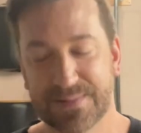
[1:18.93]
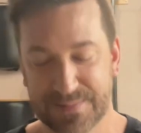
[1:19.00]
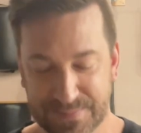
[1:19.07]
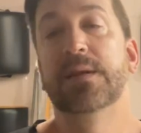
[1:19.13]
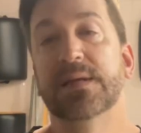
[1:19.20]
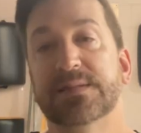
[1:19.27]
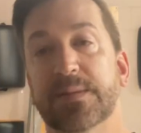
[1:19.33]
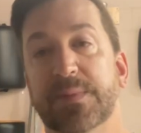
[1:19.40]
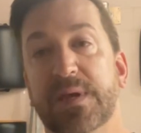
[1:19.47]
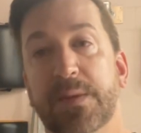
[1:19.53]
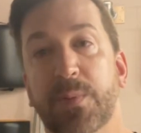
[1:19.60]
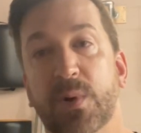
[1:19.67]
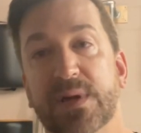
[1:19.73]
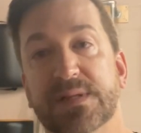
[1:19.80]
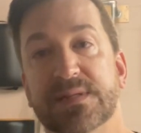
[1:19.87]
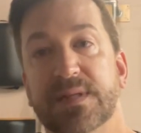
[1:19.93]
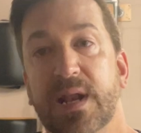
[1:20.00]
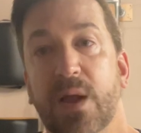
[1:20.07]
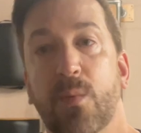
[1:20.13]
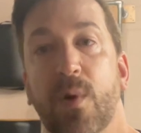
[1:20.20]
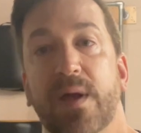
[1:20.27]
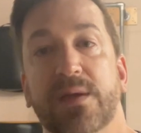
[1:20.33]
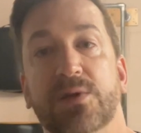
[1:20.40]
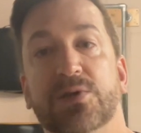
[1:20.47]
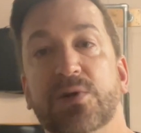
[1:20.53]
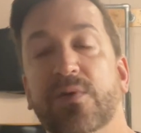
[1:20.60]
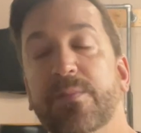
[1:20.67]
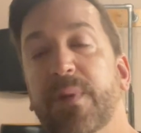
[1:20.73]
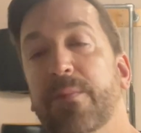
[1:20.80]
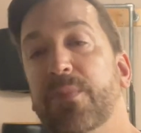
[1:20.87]
Now, some key points that I want you to
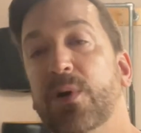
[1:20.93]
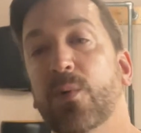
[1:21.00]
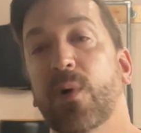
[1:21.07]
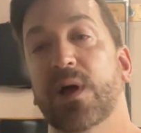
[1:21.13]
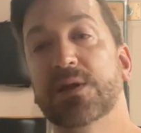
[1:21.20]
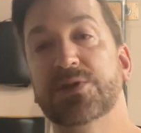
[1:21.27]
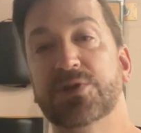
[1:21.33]
remember while